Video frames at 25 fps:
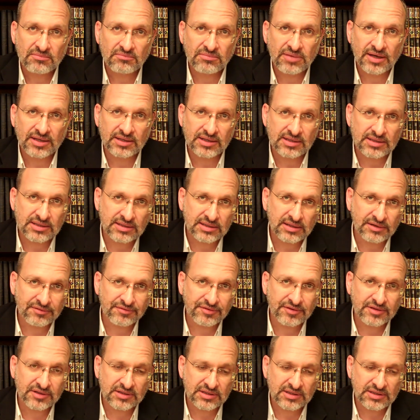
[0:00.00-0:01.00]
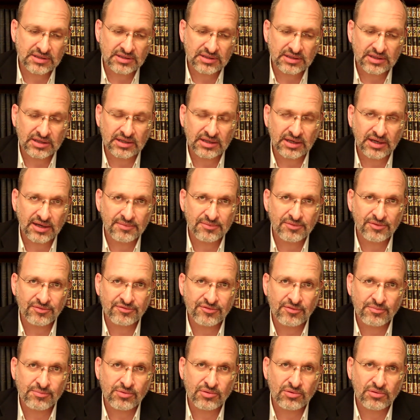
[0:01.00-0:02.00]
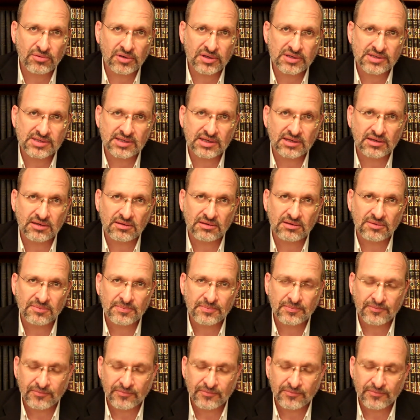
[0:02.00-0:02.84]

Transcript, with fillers: but there's a difference in Hebrew for plural and single.